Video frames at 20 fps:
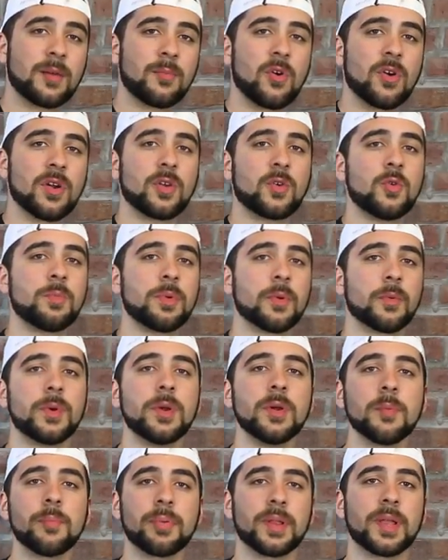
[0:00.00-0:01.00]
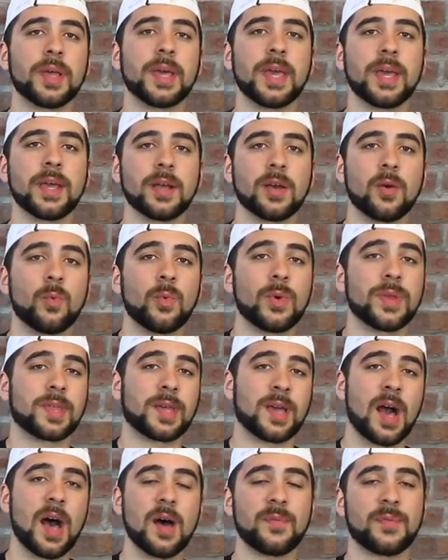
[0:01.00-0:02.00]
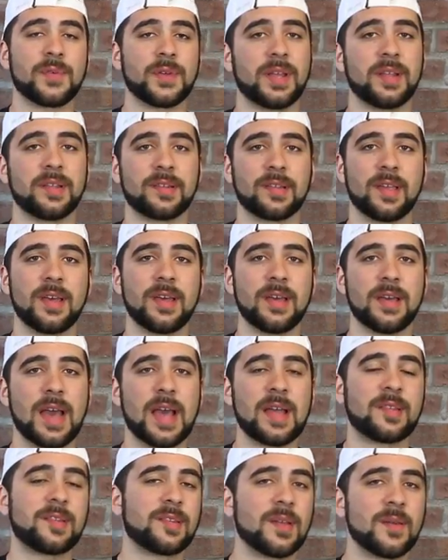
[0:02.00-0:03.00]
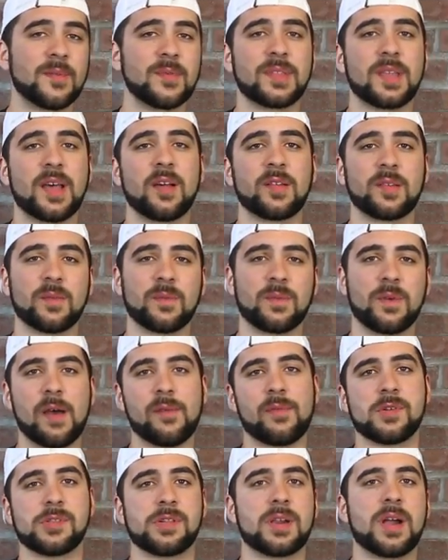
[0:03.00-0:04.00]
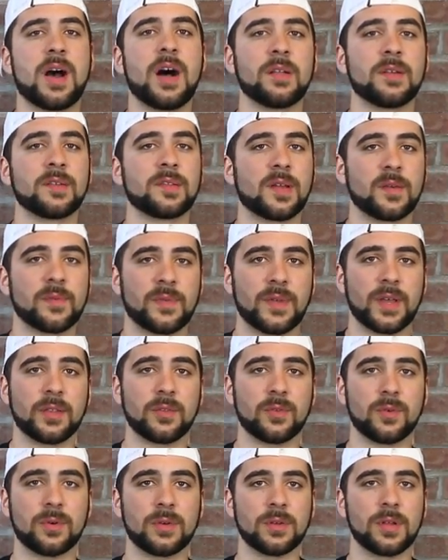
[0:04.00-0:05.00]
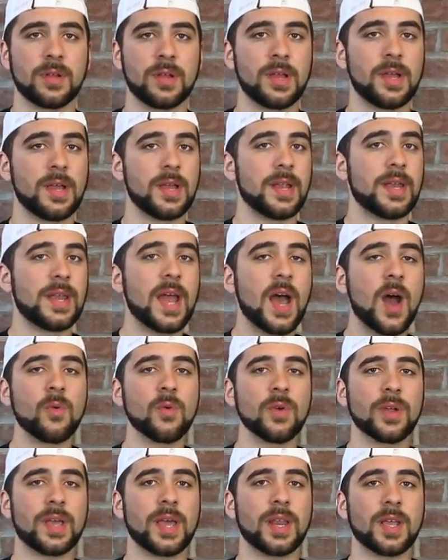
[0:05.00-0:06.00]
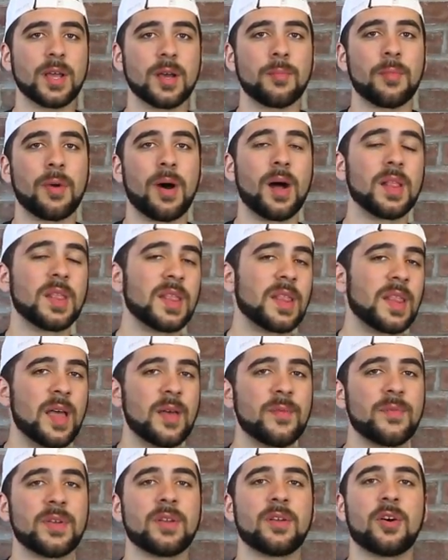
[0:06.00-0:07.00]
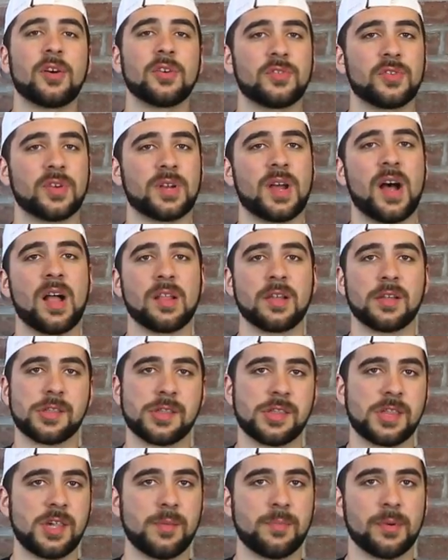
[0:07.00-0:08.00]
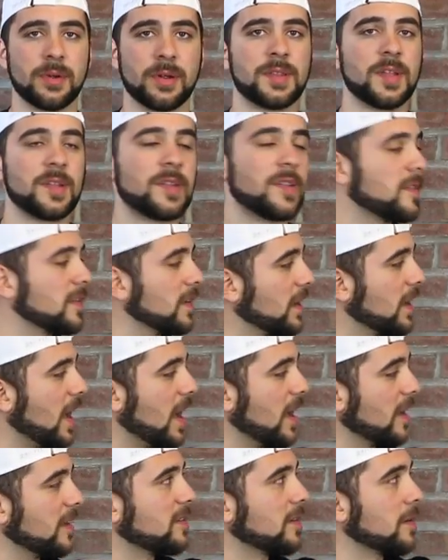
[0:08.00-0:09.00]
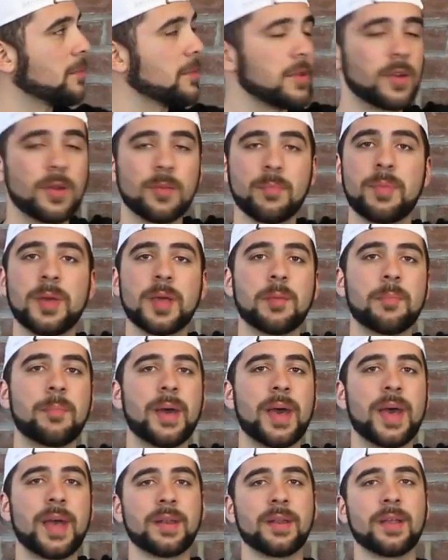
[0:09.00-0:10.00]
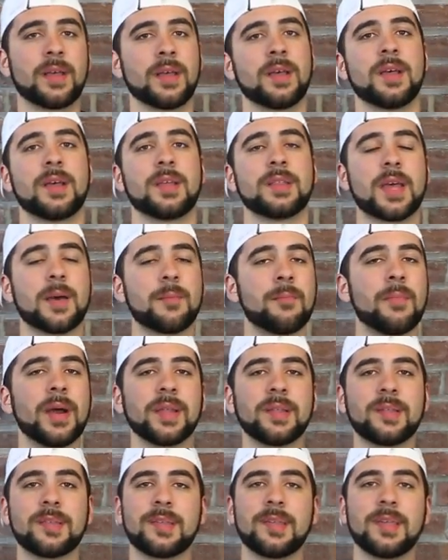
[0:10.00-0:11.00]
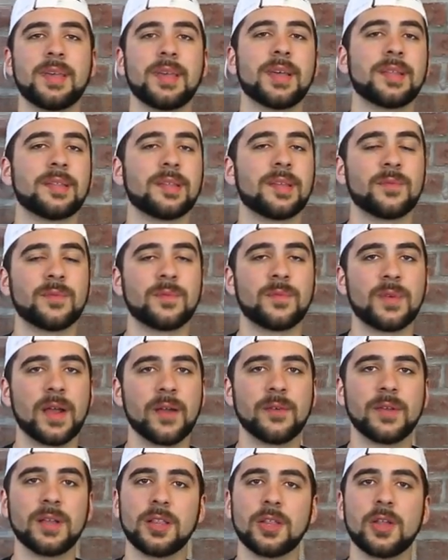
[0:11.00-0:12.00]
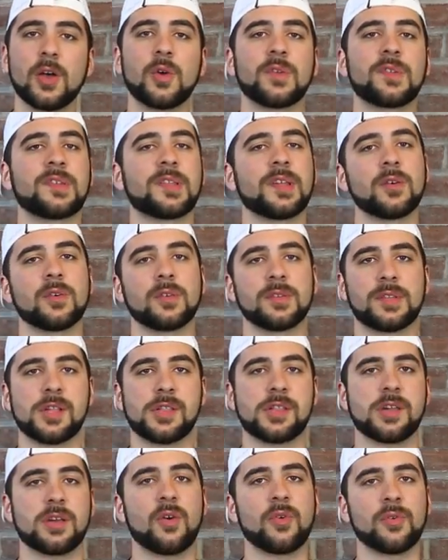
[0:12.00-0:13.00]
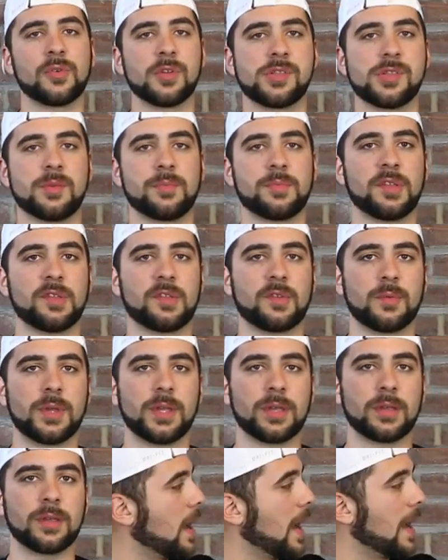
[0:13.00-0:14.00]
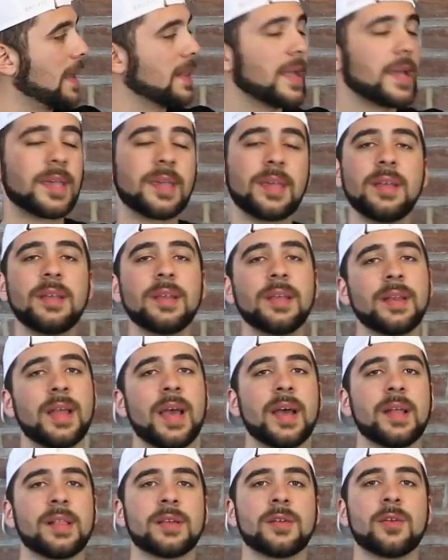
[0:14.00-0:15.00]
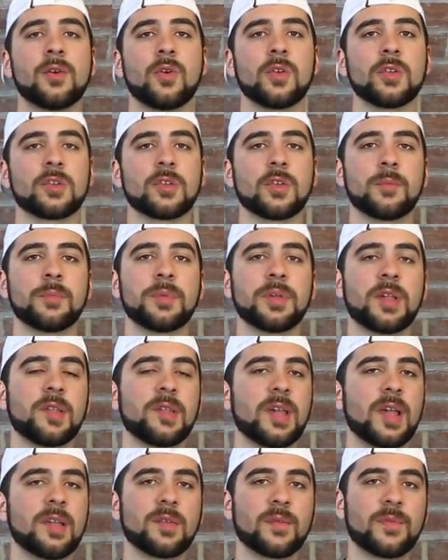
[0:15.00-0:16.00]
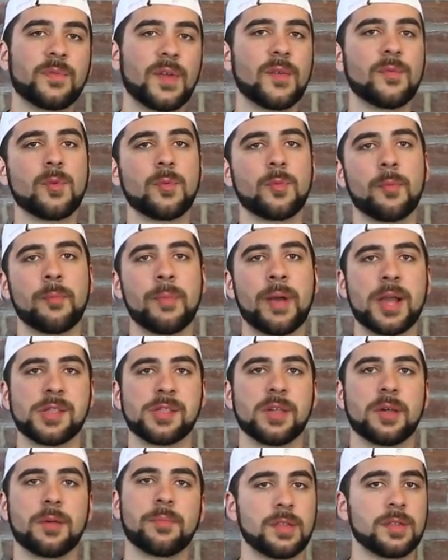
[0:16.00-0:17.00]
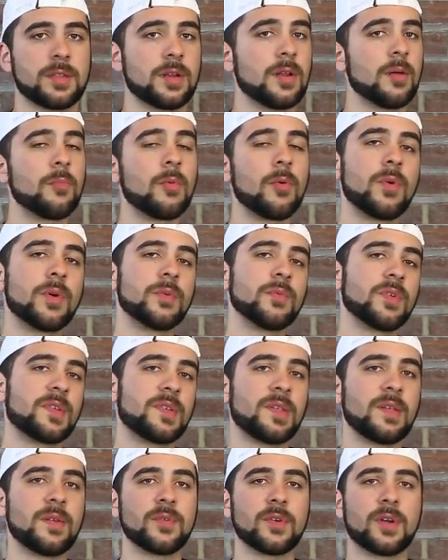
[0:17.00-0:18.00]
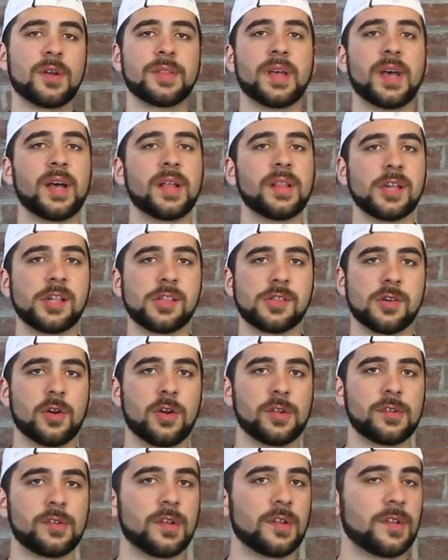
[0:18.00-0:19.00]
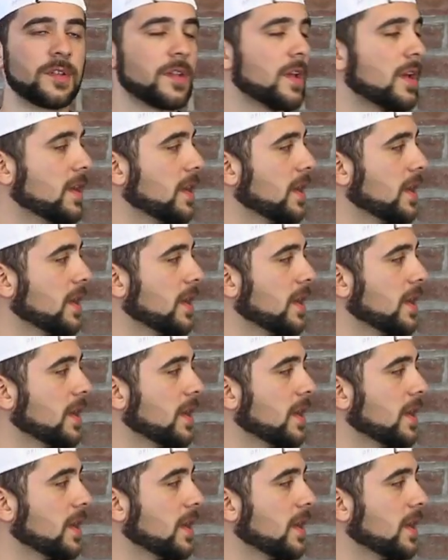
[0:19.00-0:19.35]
Amari Cooper we were playing with confidence at $7,500 on FanDuel. Now we're getting him $1,100 cheaper. This is a guy similar to Big Ben that might see in the very low single digit ownership this week. I like Keenan Allen also because he has a favorable matchup, the number one receiver on the LA Chargers,